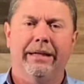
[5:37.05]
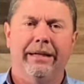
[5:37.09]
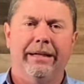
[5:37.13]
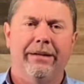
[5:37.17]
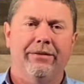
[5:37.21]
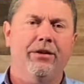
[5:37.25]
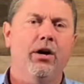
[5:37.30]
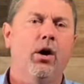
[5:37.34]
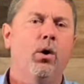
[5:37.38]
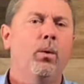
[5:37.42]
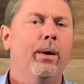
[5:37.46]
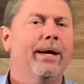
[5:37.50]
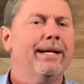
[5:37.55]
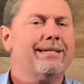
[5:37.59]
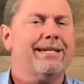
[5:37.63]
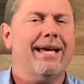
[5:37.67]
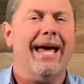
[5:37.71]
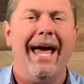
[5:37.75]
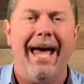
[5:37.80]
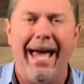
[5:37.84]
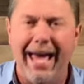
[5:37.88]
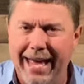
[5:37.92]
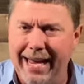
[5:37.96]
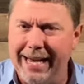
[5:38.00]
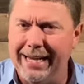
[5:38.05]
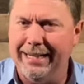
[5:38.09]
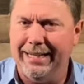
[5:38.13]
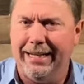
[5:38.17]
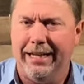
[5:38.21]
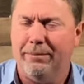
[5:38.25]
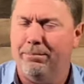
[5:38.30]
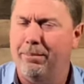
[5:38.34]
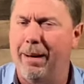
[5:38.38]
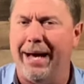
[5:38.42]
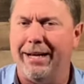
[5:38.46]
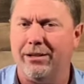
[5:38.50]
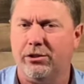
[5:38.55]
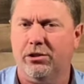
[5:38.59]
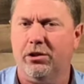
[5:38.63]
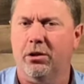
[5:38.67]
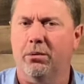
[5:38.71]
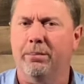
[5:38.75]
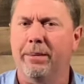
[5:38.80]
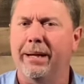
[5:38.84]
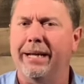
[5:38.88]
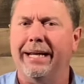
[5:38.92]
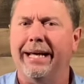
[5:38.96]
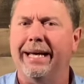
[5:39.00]
Though it's hated by
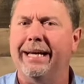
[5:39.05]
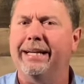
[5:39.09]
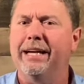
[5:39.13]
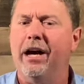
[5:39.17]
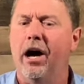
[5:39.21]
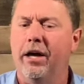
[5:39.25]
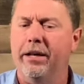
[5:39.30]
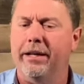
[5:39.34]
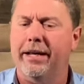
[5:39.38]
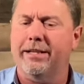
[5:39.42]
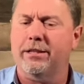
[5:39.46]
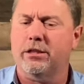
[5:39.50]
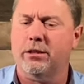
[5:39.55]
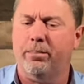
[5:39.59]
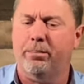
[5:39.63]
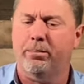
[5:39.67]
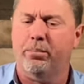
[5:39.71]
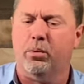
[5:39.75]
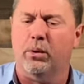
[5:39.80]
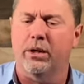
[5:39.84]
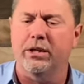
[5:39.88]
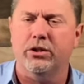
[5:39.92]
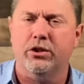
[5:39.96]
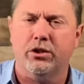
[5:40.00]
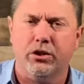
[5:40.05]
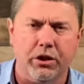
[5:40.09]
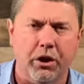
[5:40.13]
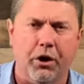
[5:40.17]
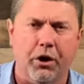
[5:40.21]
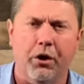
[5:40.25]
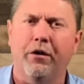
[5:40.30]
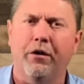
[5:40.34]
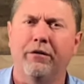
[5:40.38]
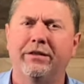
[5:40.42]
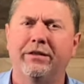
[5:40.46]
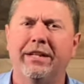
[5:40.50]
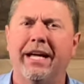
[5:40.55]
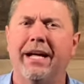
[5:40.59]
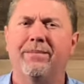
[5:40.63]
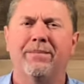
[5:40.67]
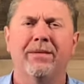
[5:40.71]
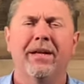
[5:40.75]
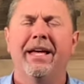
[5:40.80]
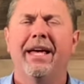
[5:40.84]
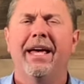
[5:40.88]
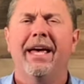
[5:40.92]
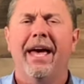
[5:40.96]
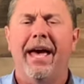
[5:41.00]
so many, God has preserved
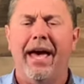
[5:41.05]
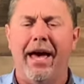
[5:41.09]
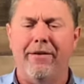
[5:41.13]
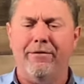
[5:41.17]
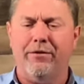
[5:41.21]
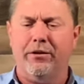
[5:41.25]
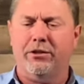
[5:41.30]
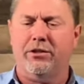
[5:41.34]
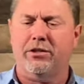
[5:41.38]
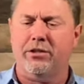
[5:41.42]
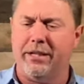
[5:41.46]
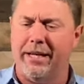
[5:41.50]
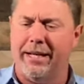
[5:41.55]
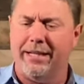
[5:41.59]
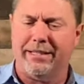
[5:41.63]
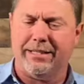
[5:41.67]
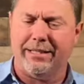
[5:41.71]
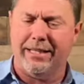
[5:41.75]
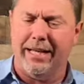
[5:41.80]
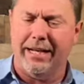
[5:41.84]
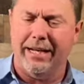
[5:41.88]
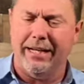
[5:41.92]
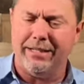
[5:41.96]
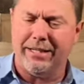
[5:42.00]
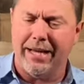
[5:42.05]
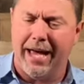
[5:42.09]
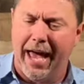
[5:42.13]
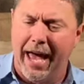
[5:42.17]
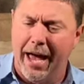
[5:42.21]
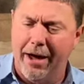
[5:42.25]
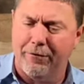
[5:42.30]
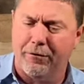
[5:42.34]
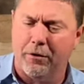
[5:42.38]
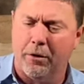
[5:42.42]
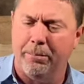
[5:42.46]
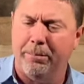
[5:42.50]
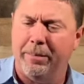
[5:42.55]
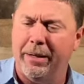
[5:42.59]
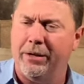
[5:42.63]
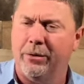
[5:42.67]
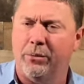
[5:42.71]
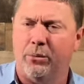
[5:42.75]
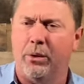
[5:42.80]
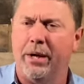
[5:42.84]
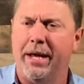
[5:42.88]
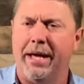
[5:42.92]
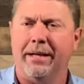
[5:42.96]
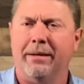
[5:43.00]
it ever since that has ever
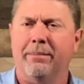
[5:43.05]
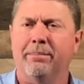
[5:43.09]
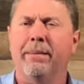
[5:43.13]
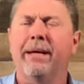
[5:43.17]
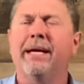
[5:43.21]
been written.